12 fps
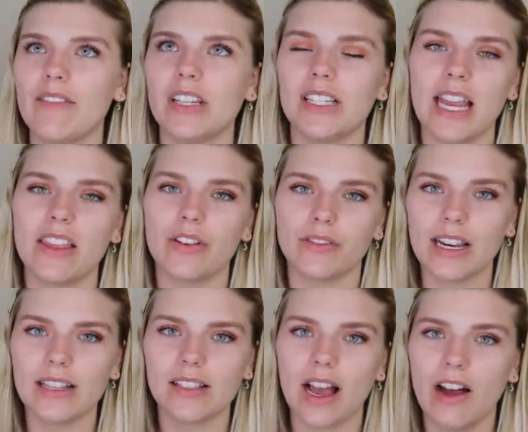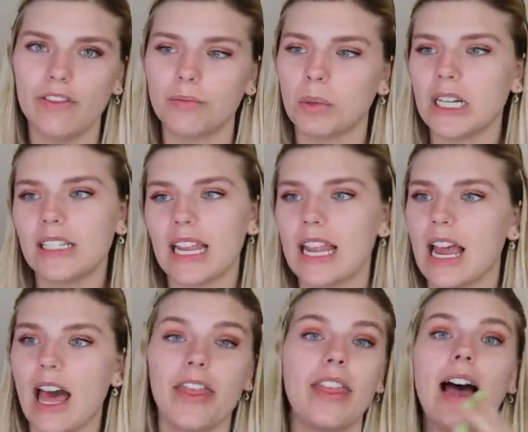have to take the risk of printing
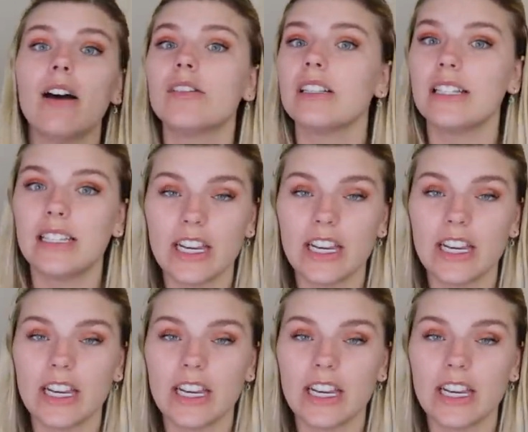1,000